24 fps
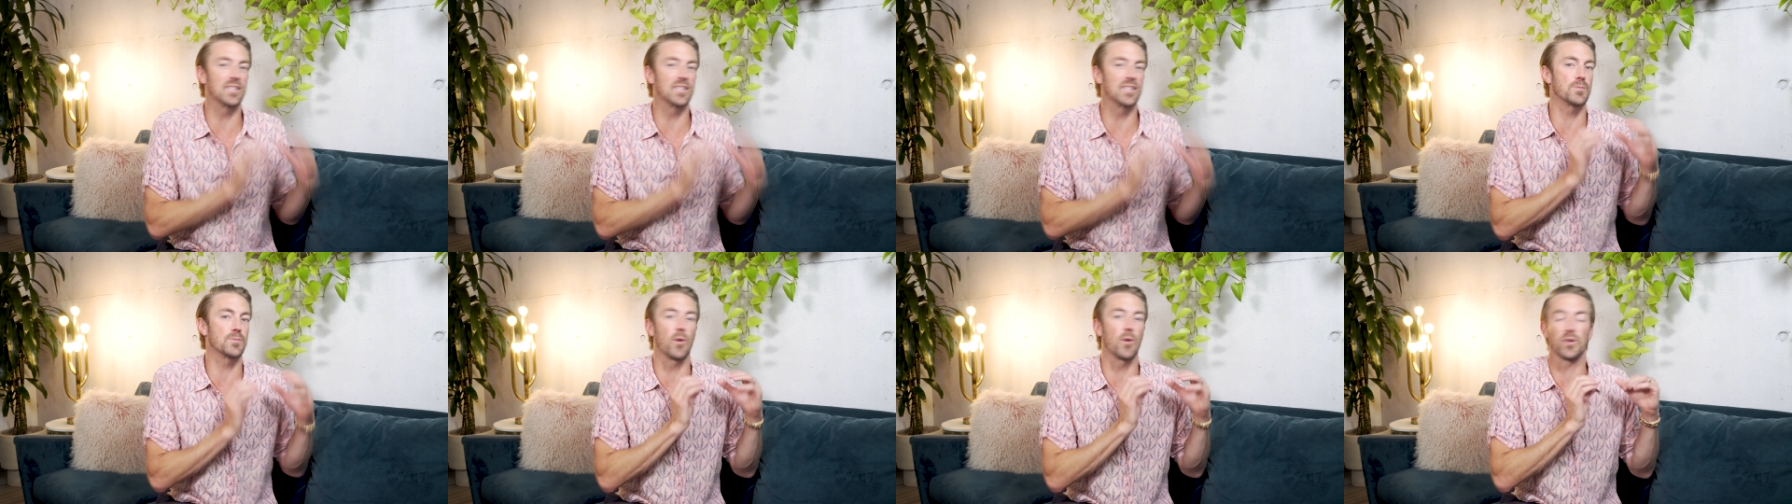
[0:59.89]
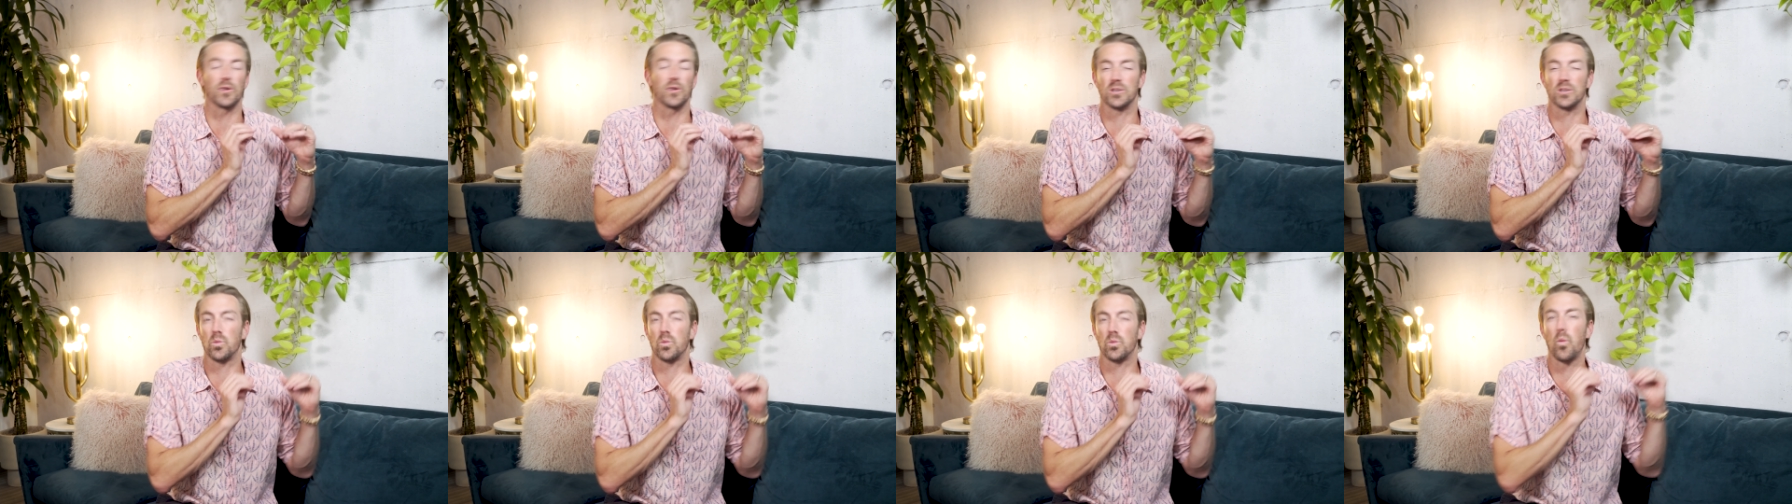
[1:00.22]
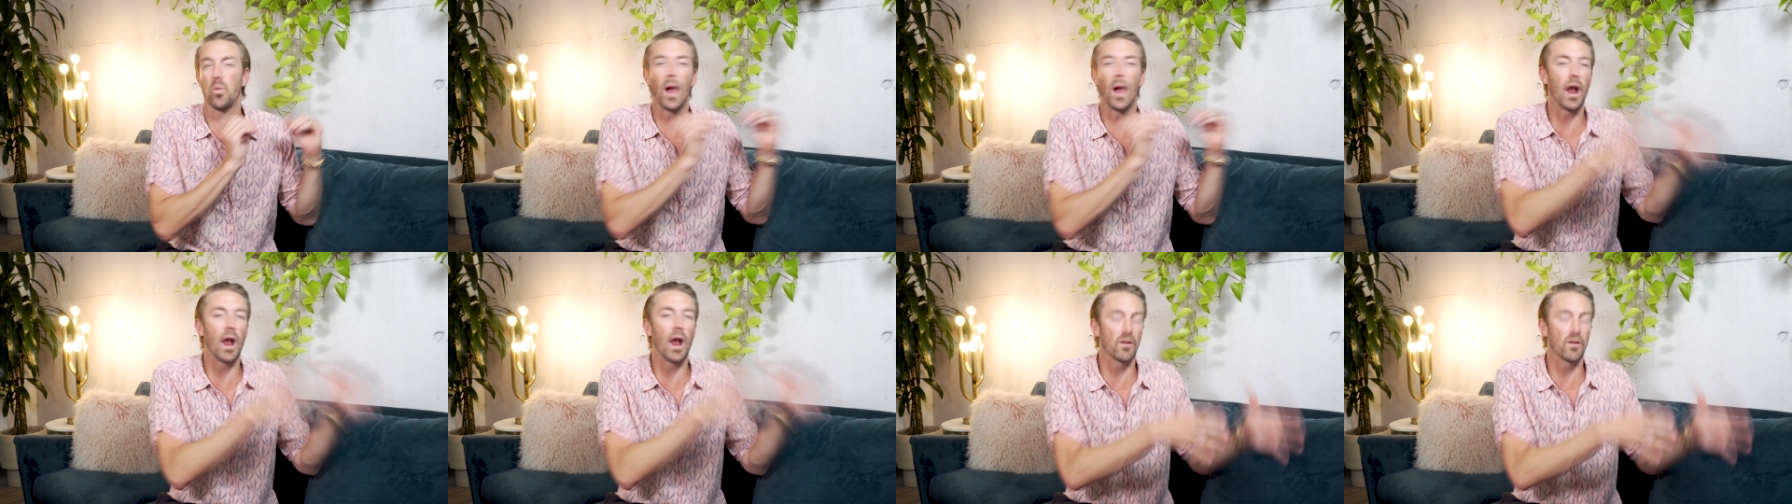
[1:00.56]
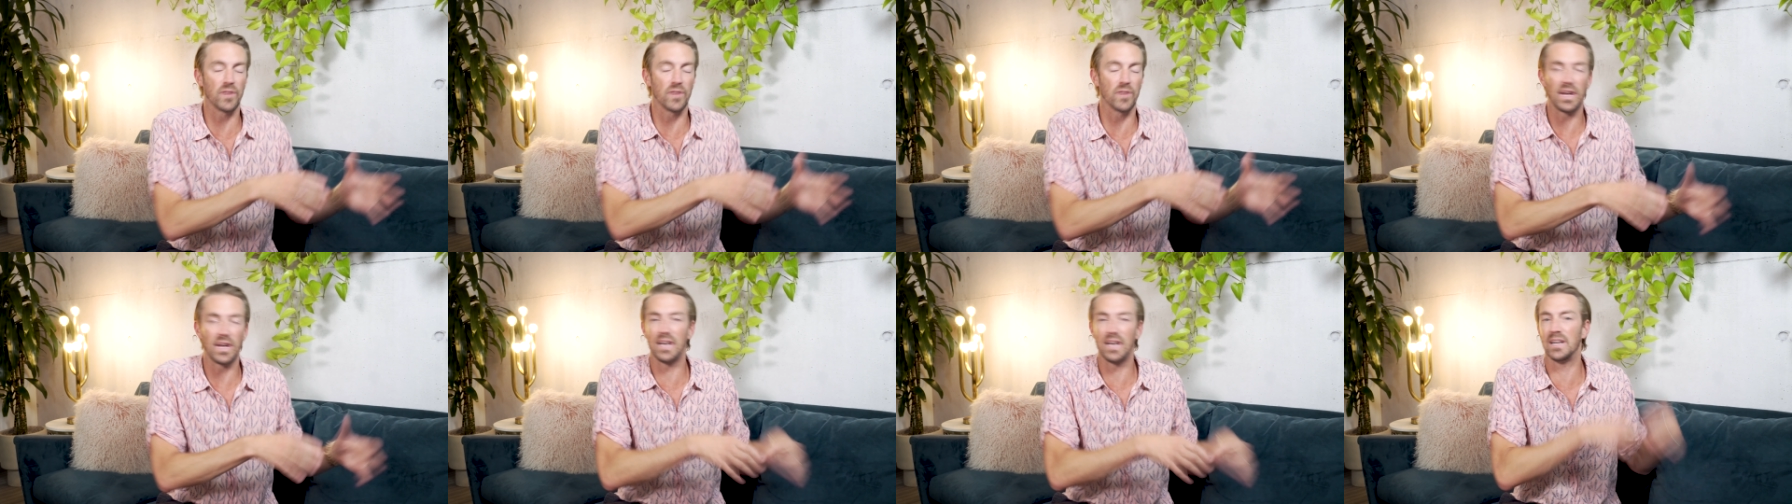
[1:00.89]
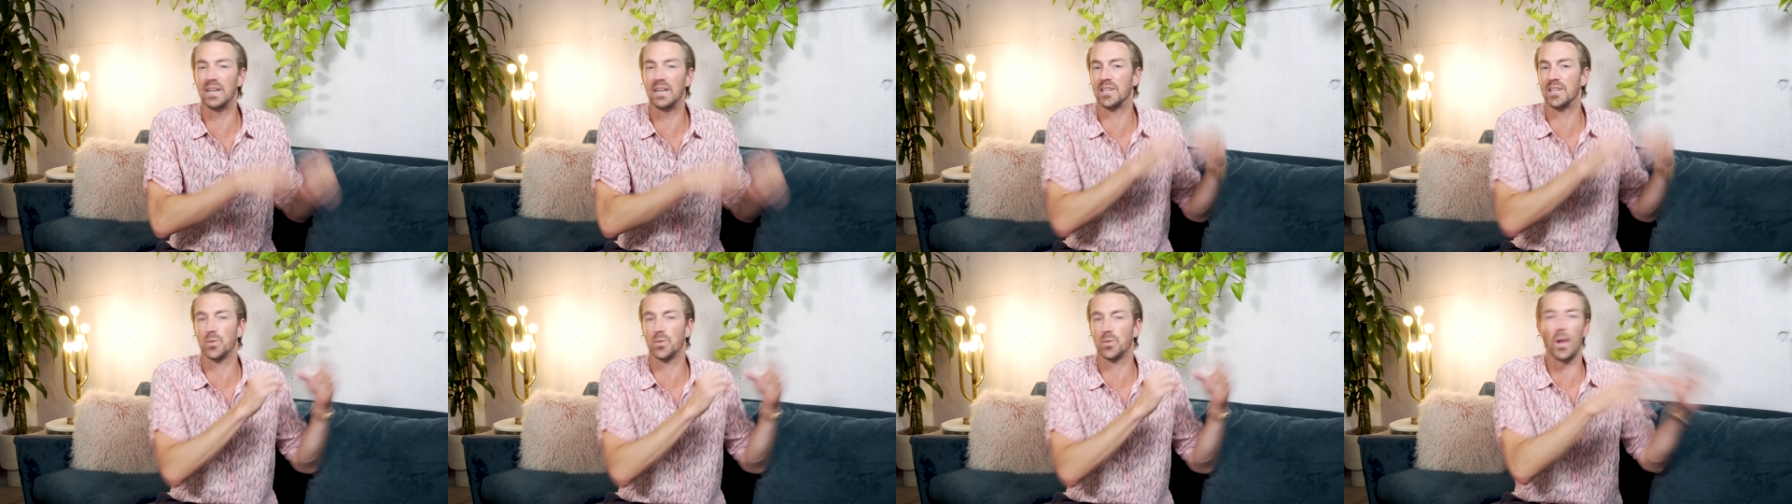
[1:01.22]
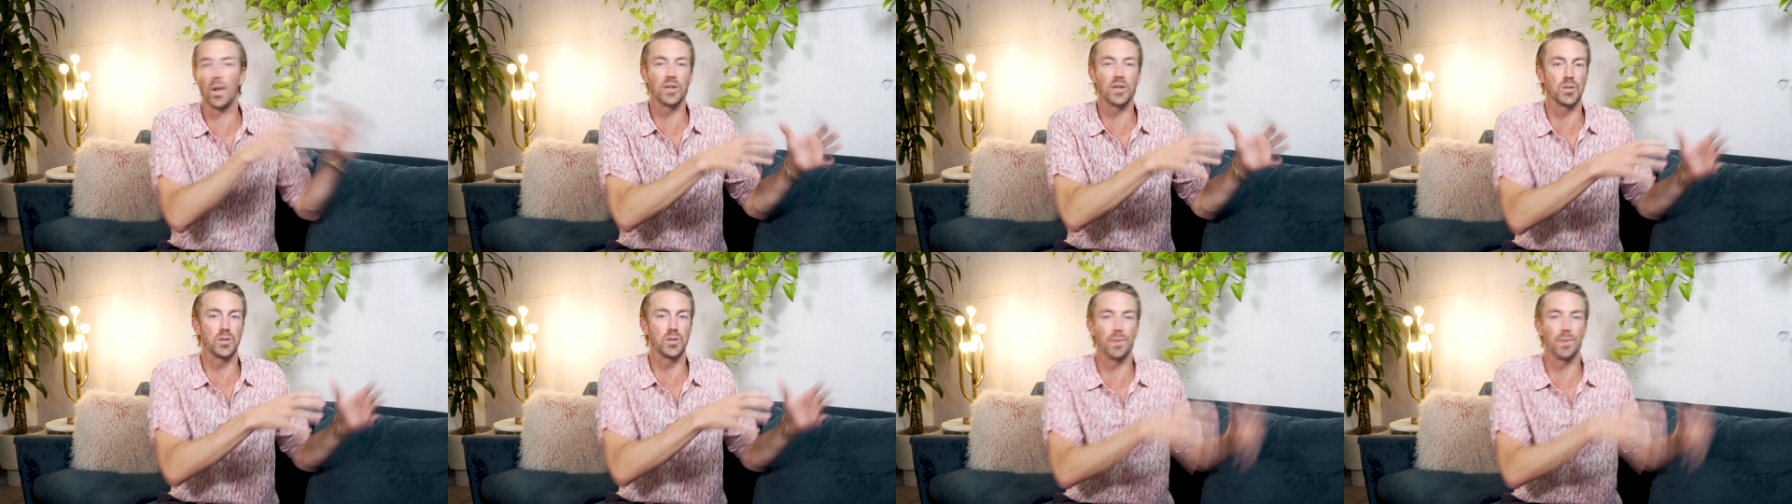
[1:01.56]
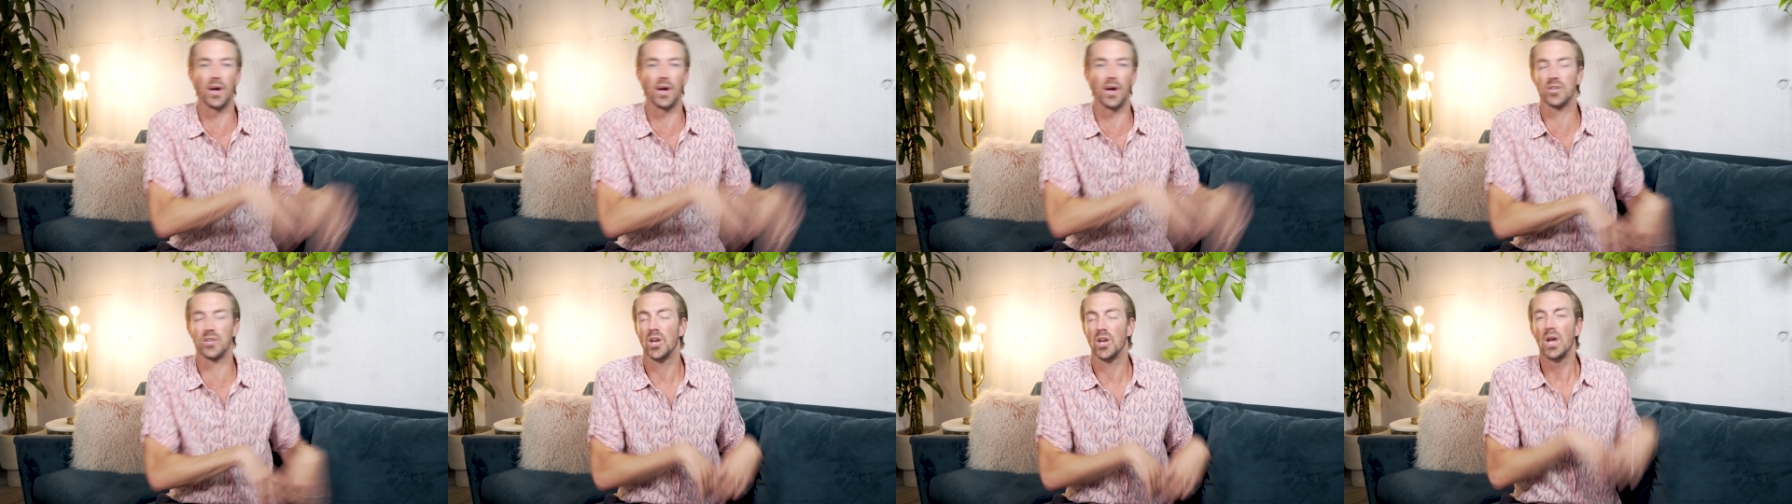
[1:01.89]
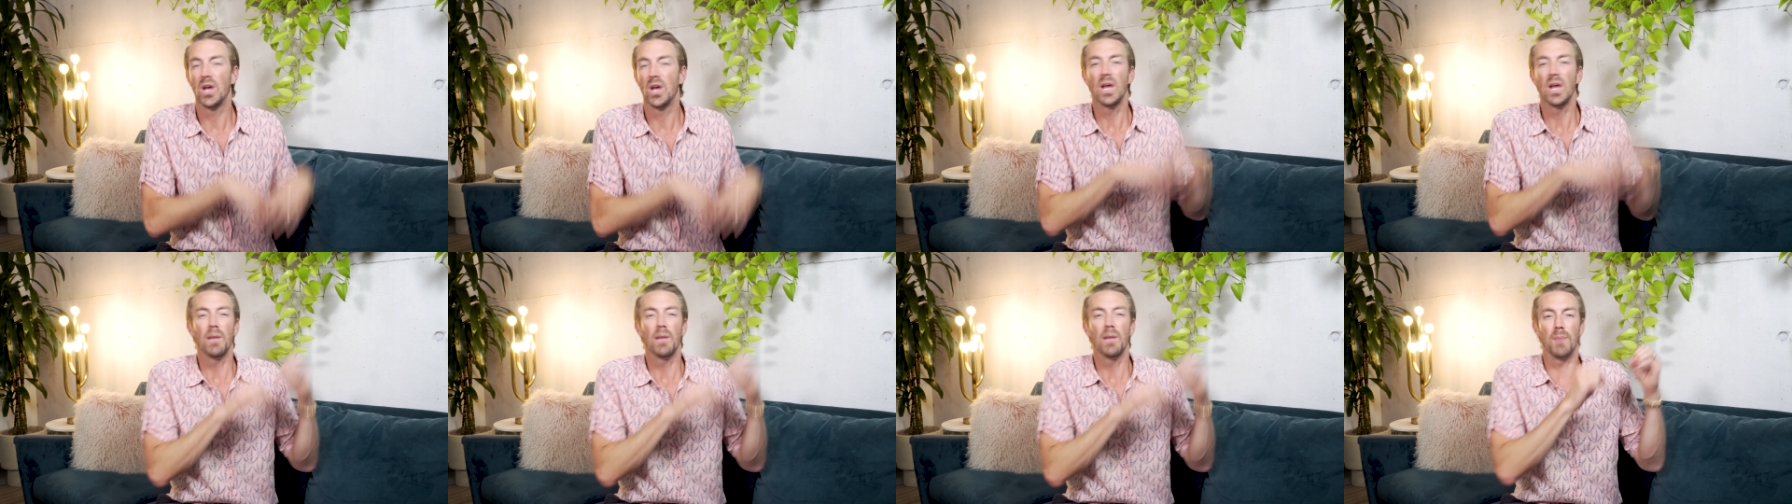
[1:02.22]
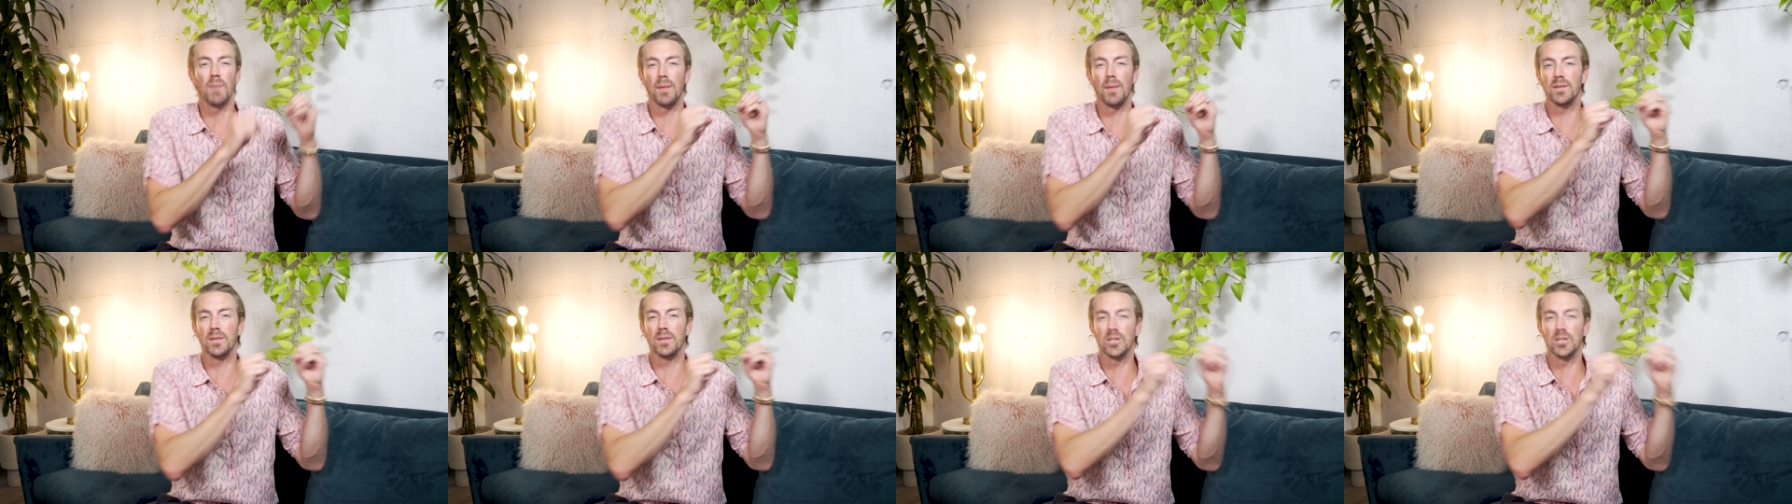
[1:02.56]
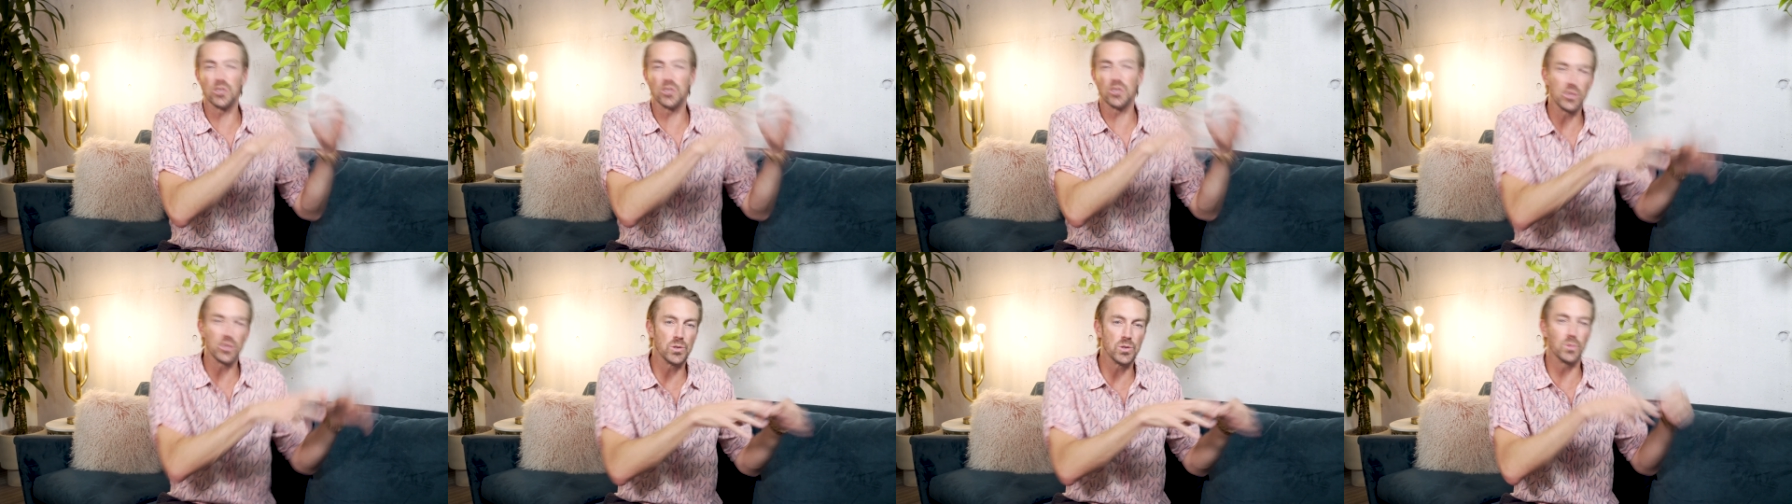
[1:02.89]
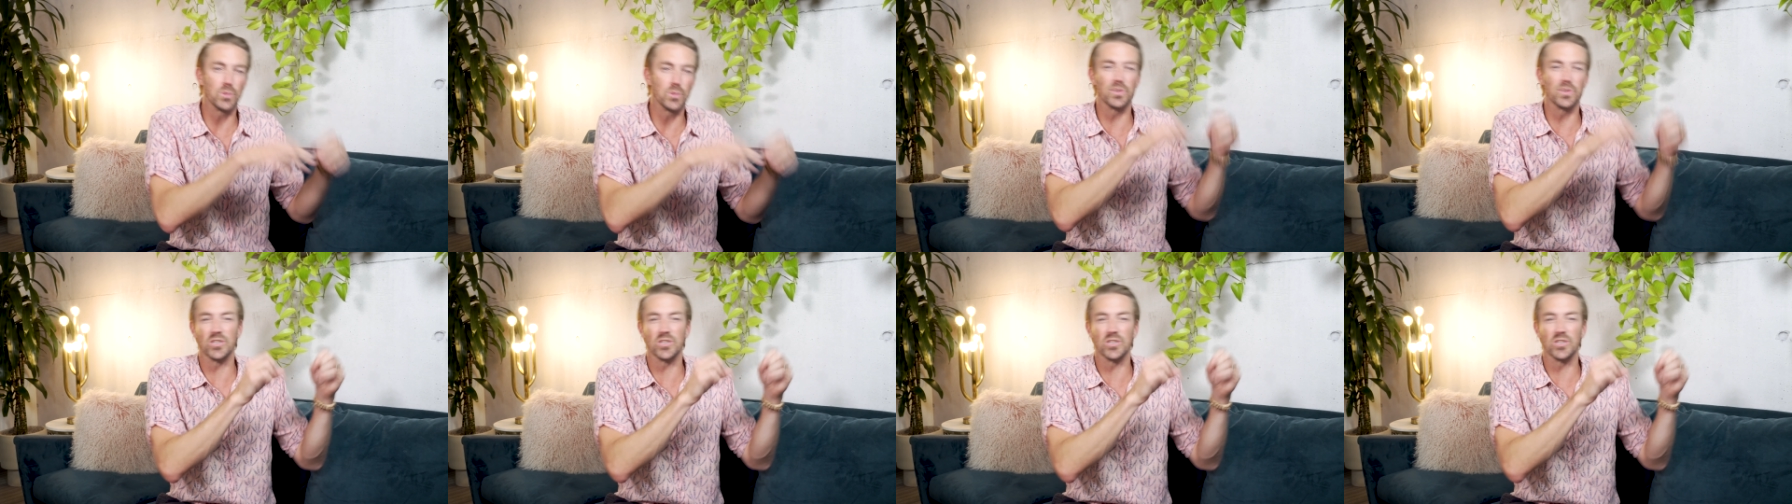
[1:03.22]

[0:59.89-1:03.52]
this market's way overheated, it's way too much. Maybe the June, the